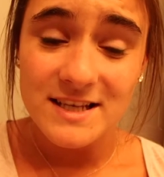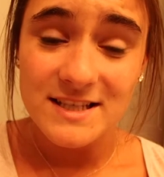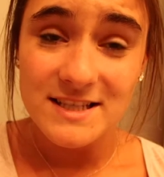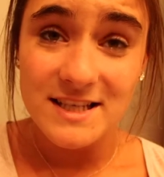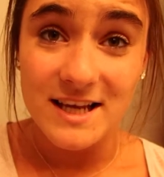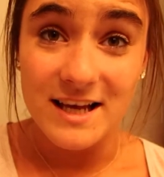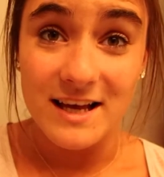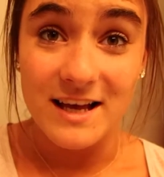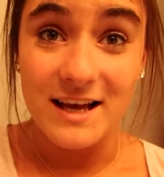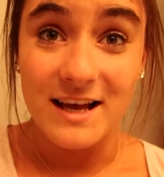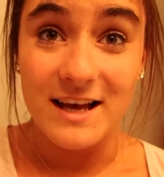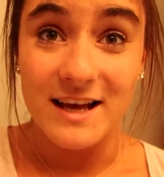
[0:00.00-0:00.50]

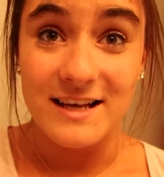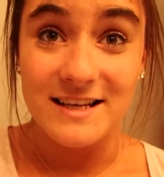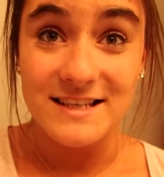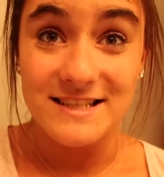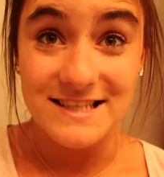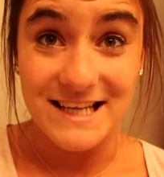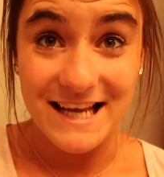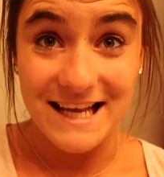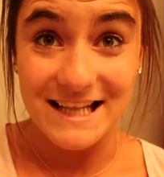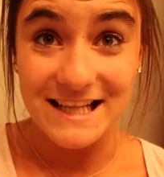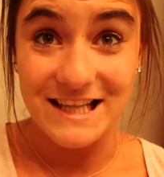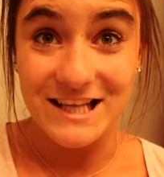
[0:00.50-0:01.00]
to
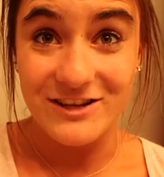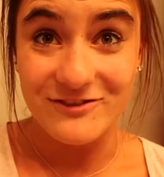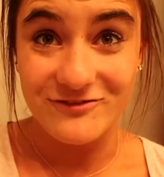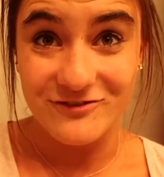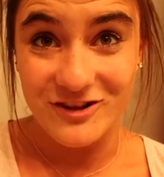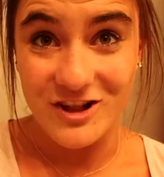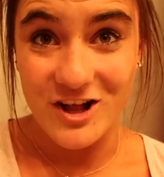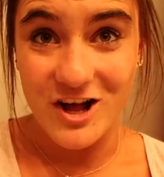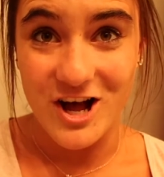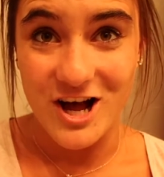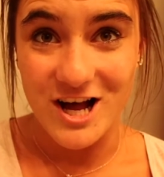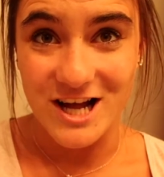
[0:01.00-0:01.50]
daily
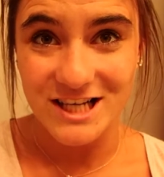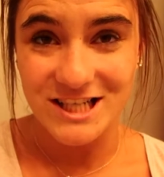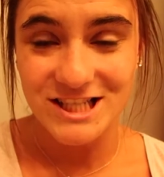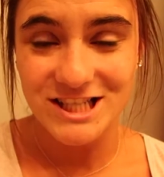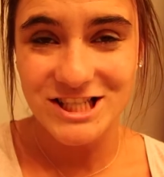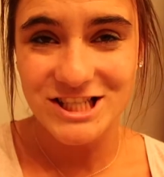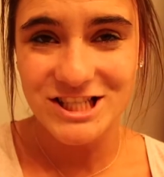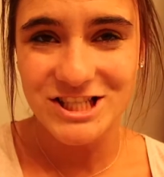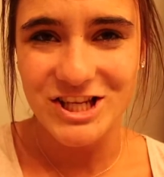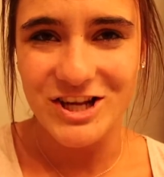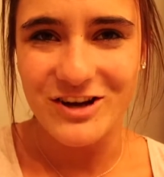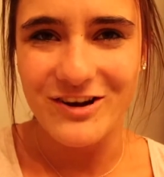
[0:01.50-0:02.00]

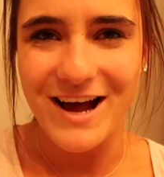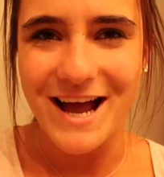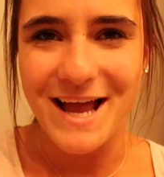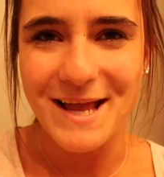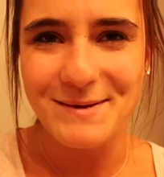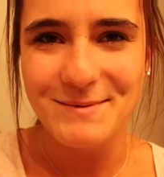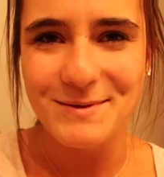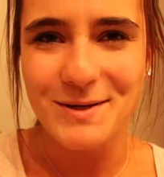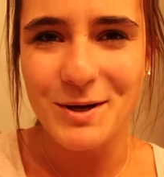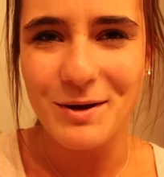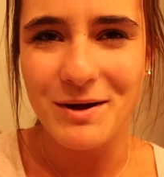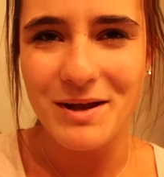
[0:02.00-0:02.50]
vlog. So
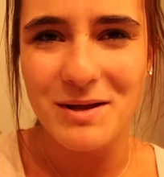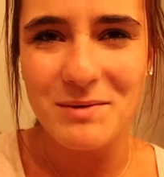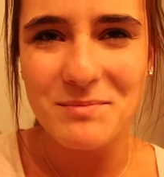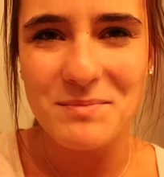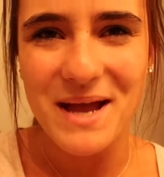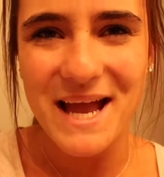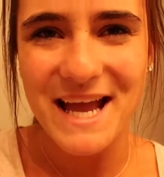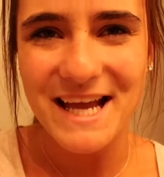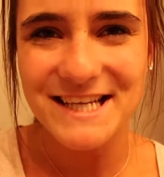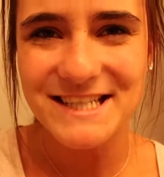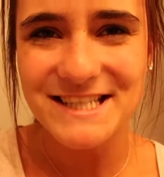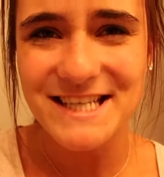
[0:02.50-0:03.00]
I'm going
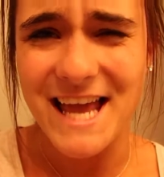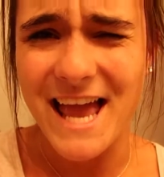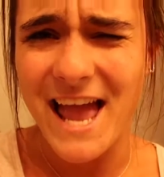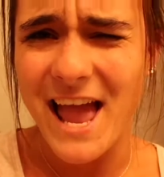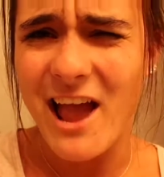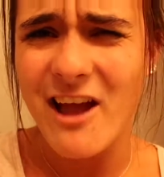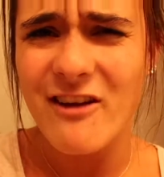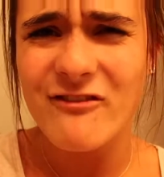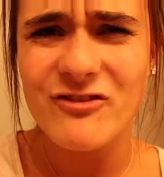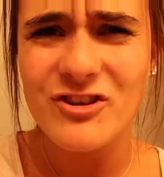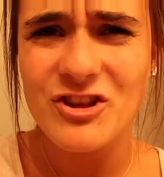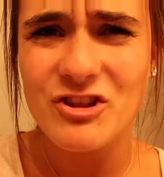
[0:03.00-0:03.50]
back
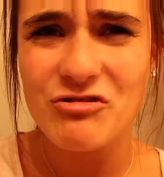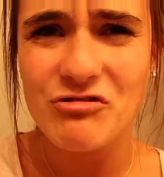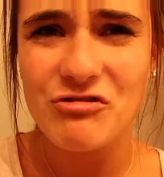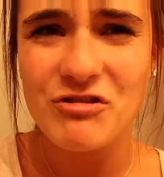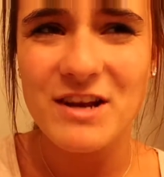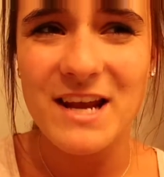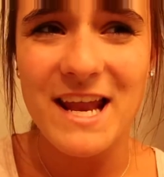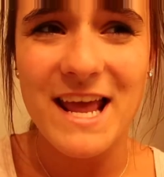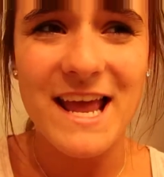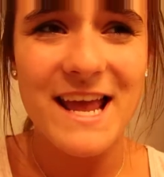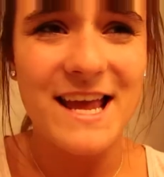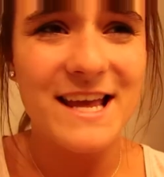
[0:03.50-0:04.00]
to every
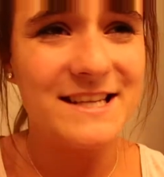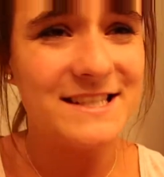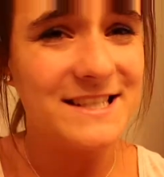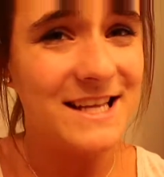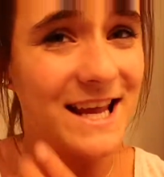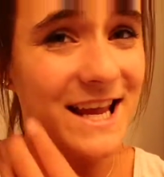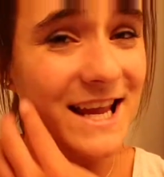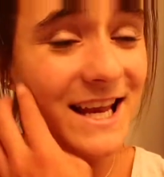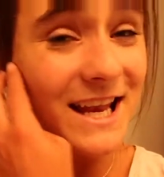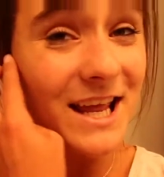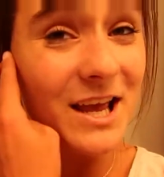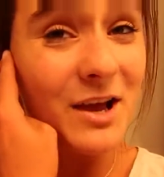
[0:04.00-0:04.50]
3 days
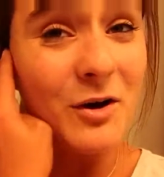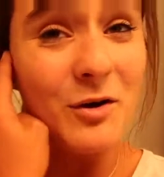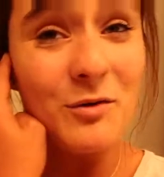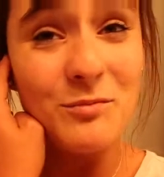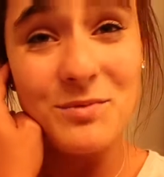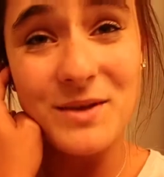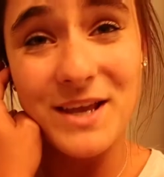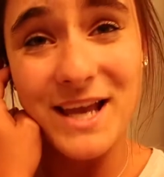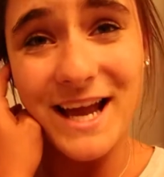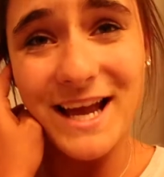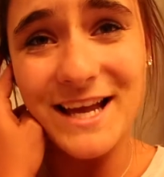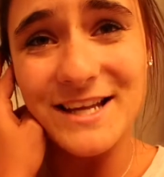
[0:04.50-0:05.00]
and I
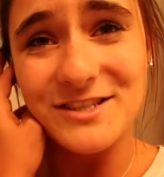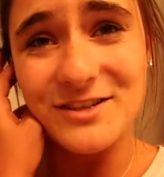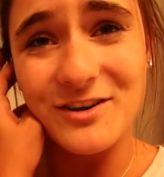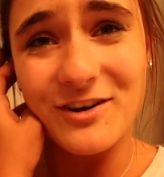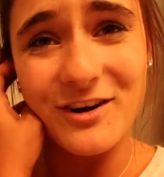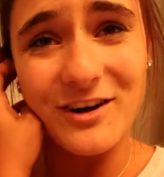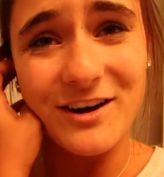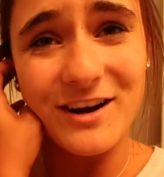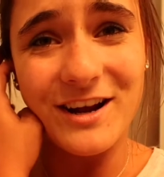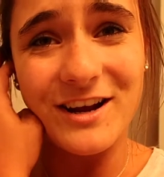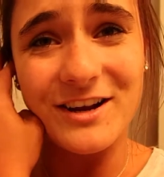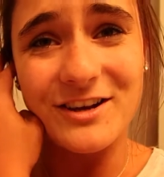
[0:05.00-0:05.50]
hope you guys
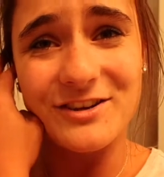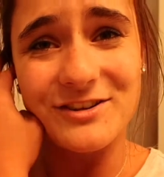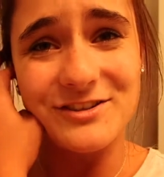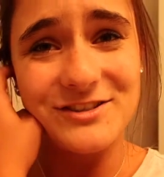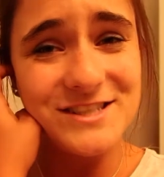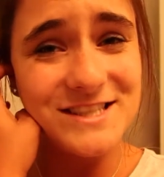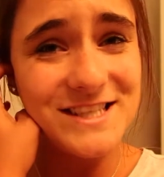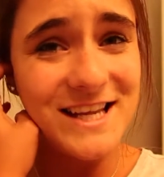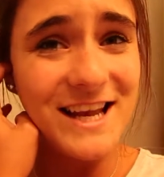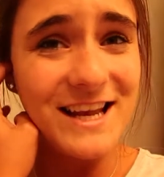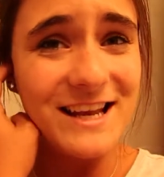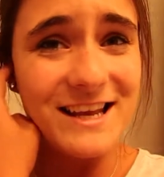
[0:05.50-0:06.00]
are
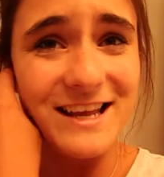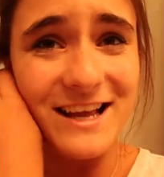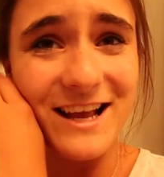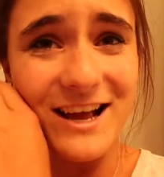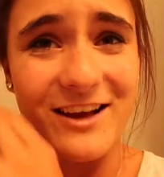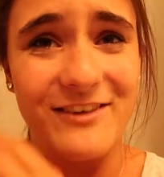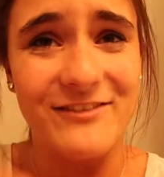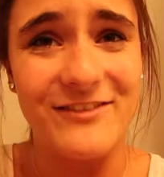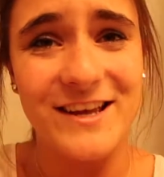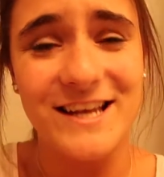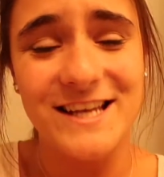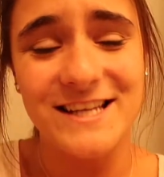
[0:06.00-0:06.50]
understanding
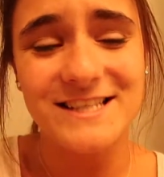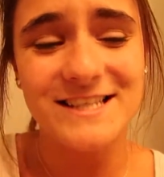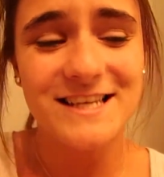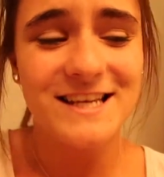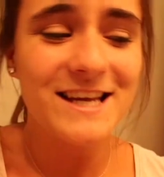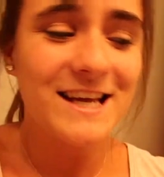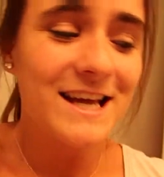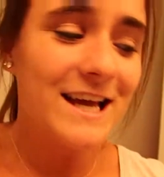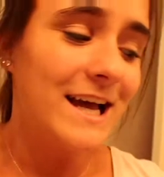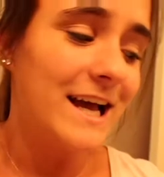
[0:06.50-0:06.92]
of it.